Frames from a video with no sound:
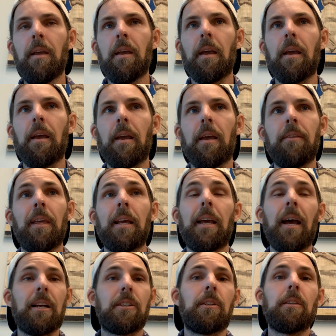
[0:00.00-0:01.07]
And they
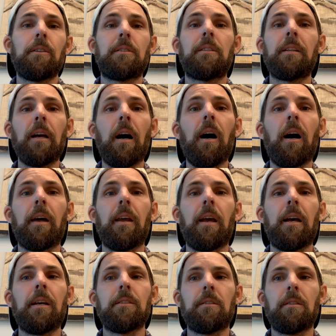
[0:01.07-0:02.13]
actually looked to God
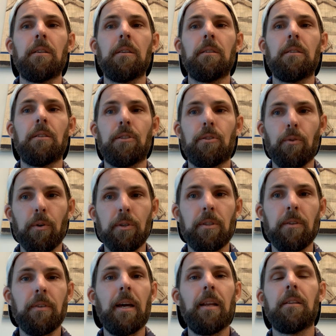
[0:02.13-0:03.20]
as the source
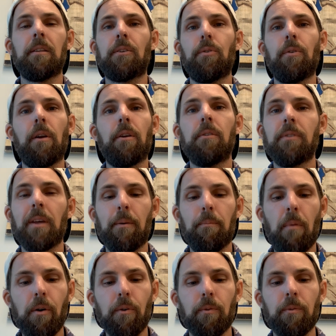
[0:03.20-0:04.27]
of that and the creator of that
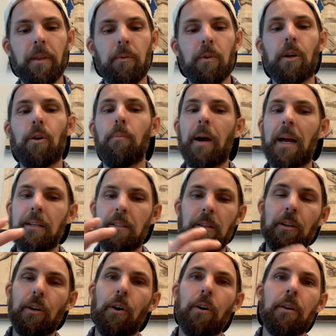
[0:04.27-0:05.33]
model. They would go back to
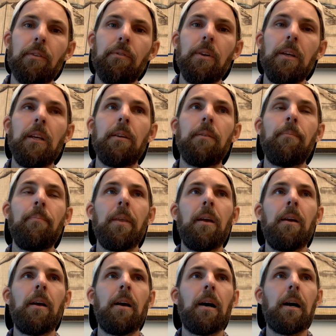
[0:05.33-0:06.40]
the Garden of Eden
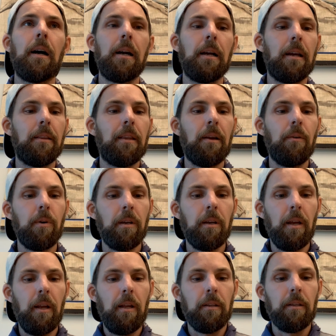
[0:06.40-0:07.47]
and they would
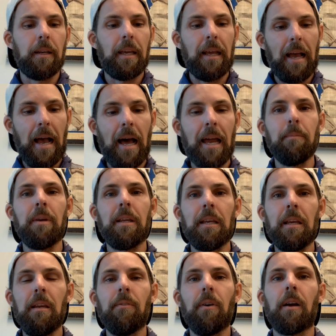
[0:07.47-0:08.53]
look at Adam and
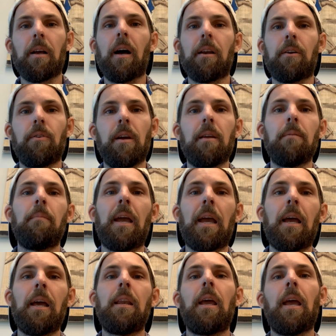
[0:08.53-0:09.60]
Eve, how God created
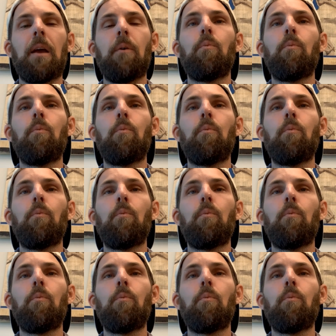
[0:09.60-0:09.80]
man and